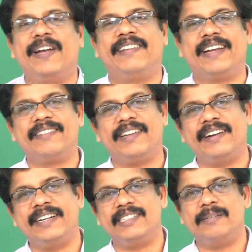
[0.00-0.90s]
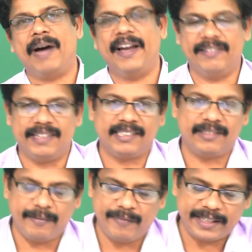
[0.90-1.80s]
ethical theories in
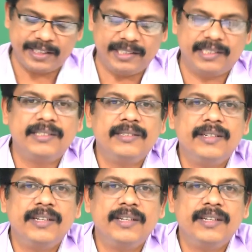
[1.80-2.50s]
bioethics reflections.